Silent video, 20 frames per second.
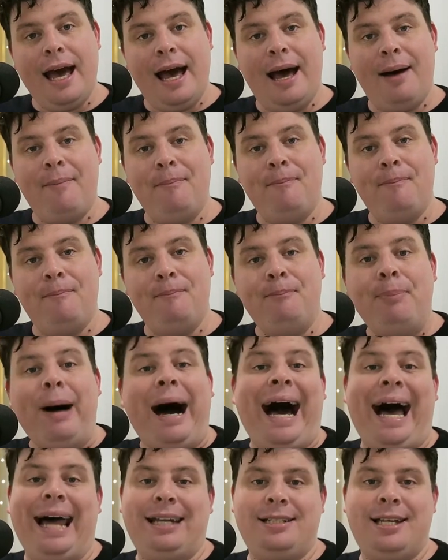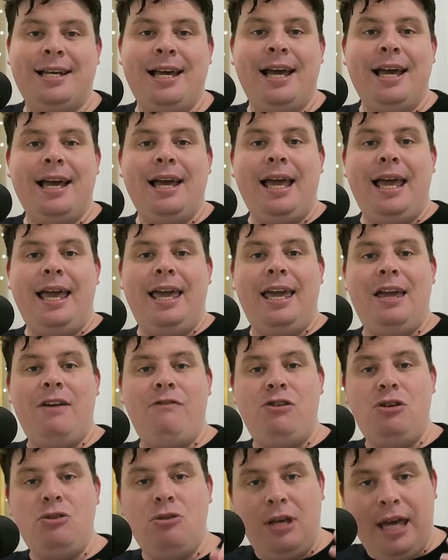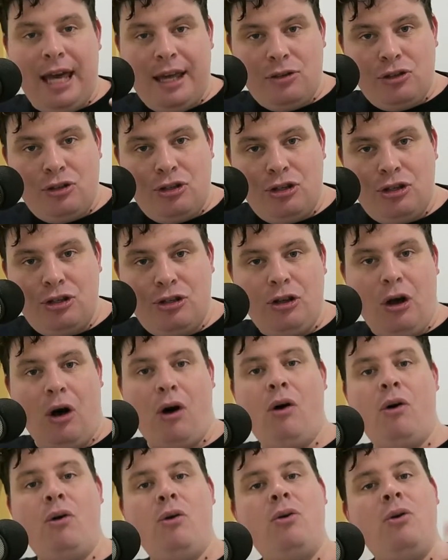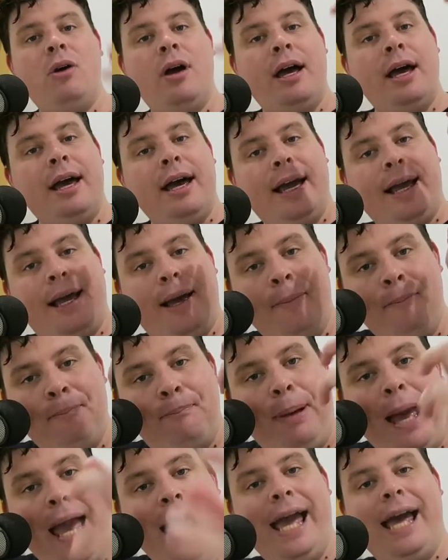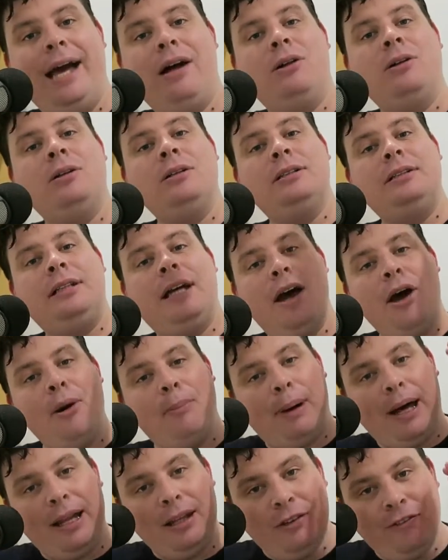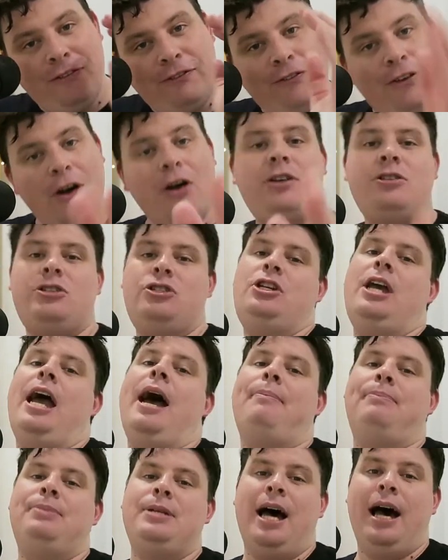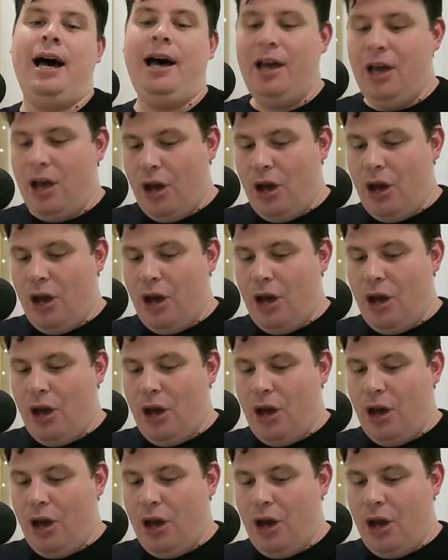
But if you get so compelled by the first chapter,